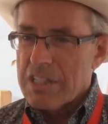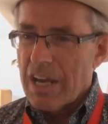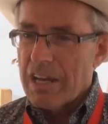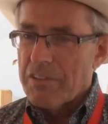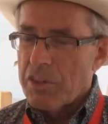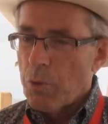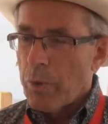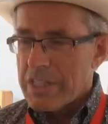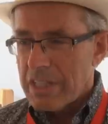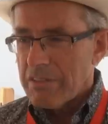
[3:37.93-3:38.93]
the
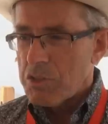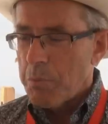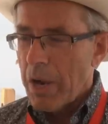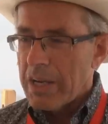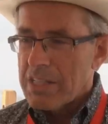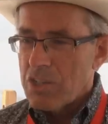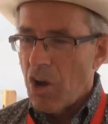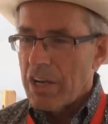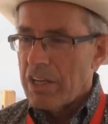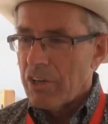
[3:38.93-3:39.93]
risk of spread is
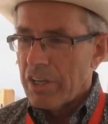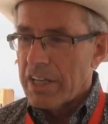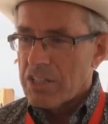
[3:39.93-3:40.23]
not nearly